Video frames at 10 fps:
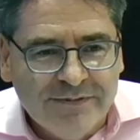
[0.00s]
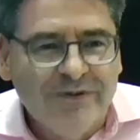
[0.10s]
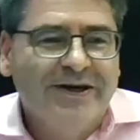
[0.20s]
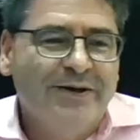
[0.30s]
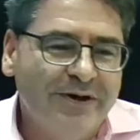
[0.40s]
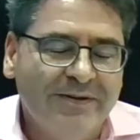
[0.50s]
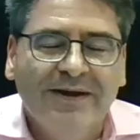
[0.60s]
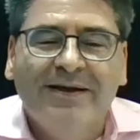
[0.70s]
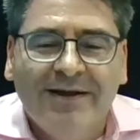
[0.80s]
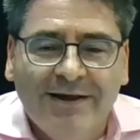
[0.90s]
Okay, well,
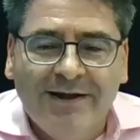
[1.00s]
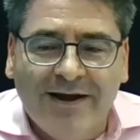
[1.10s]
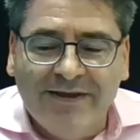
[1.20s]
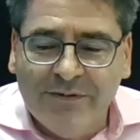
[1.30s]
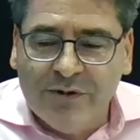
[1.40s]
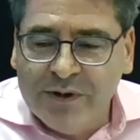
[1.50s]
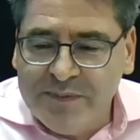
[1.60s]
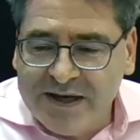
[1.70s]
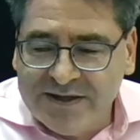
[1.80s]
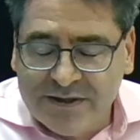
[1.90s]
I think what we'd
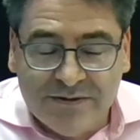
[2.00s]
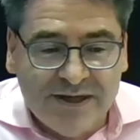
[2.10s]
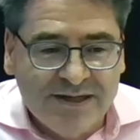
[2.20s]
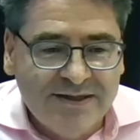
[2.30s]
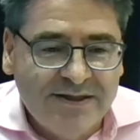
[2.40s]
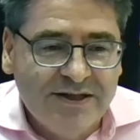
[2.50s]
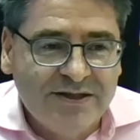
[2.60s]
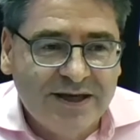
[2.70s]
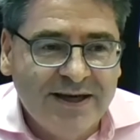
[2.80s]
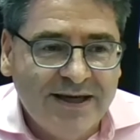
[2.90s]
better do then is just
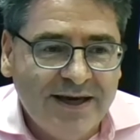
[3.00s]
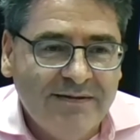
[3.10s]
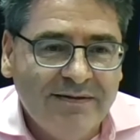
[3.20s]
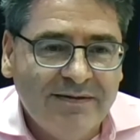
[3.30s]
say again,